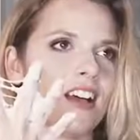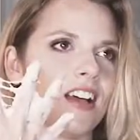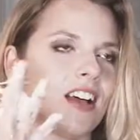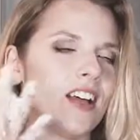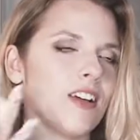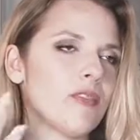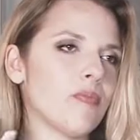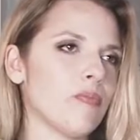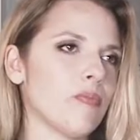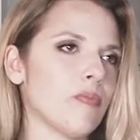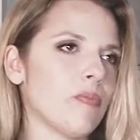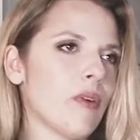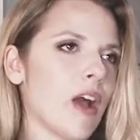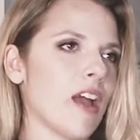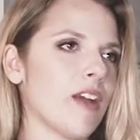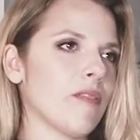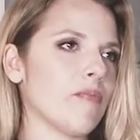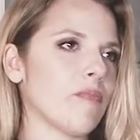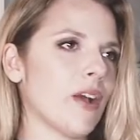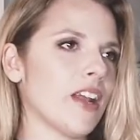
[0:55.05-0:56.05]
I
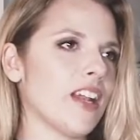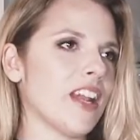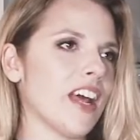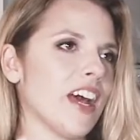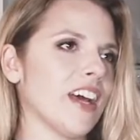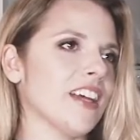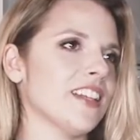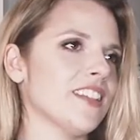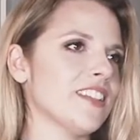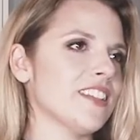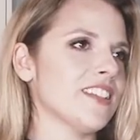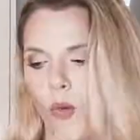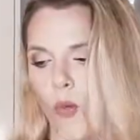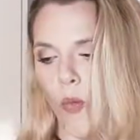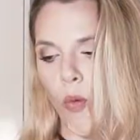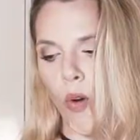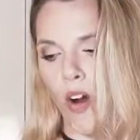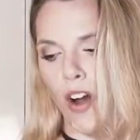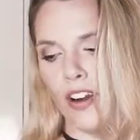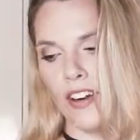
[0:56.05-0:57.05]
have bread hands.
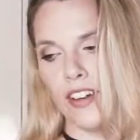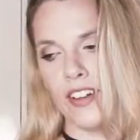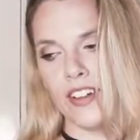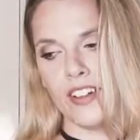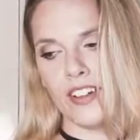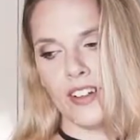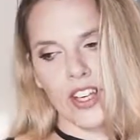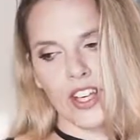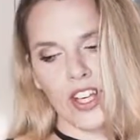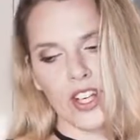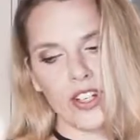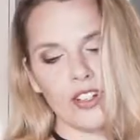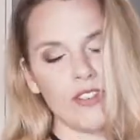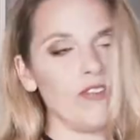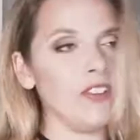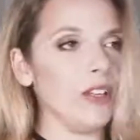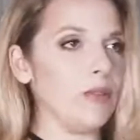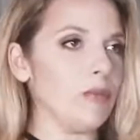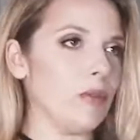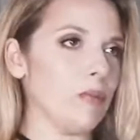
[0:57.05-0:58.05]
One, can you
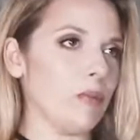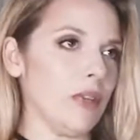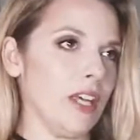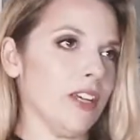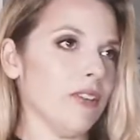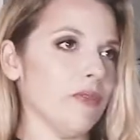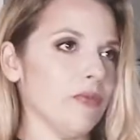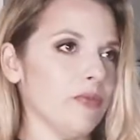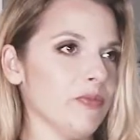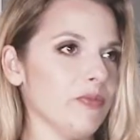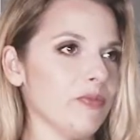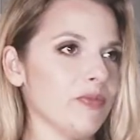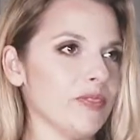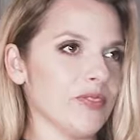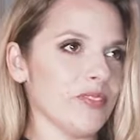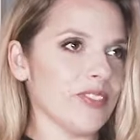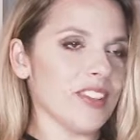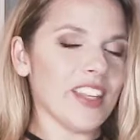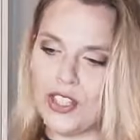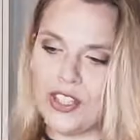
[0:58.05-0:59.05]
feed me beer?
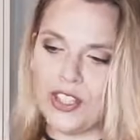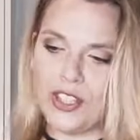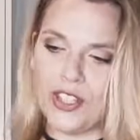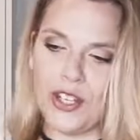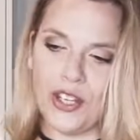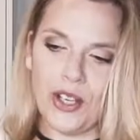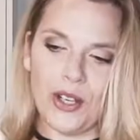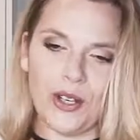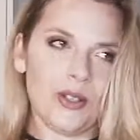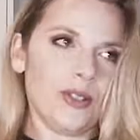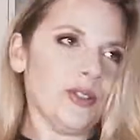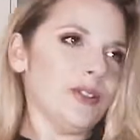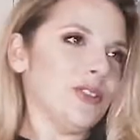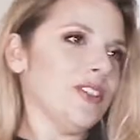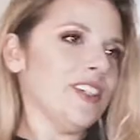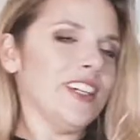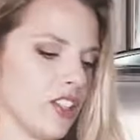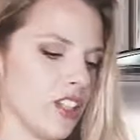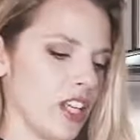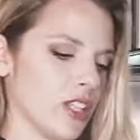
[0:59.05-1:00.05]
Two,
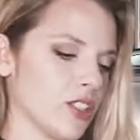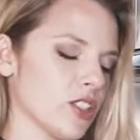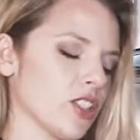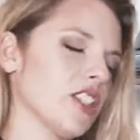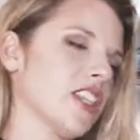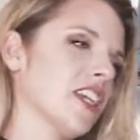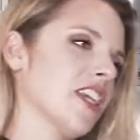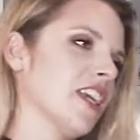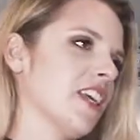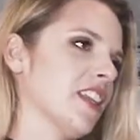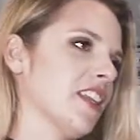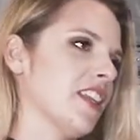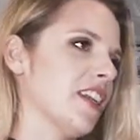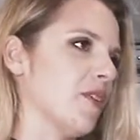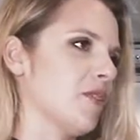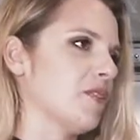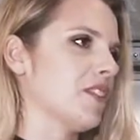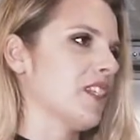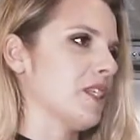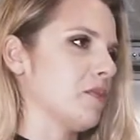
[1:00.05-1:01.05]
it's stickier than
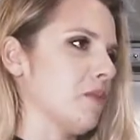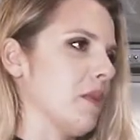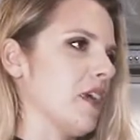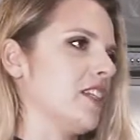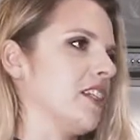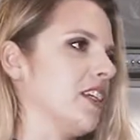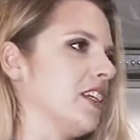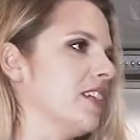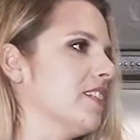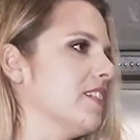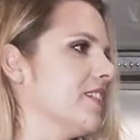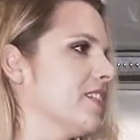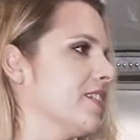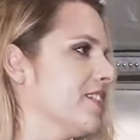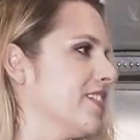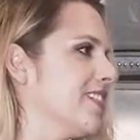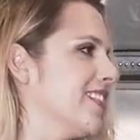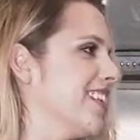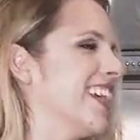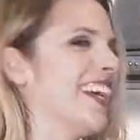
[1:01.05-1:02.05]
I was expecting.
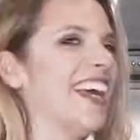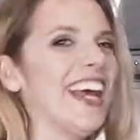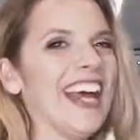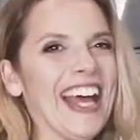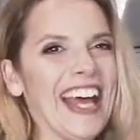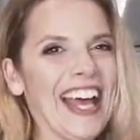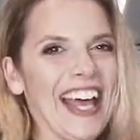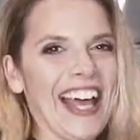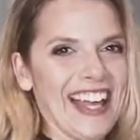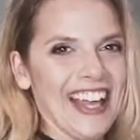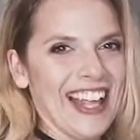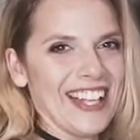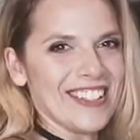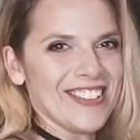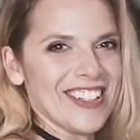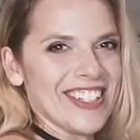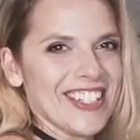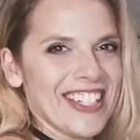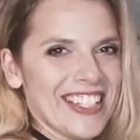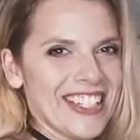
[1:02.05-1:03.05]
That's
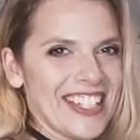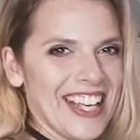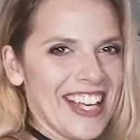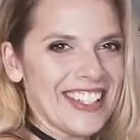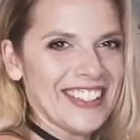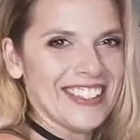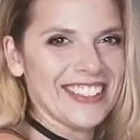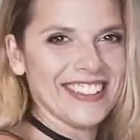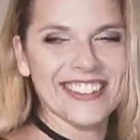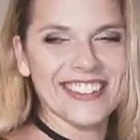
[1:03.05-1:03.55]
what she said.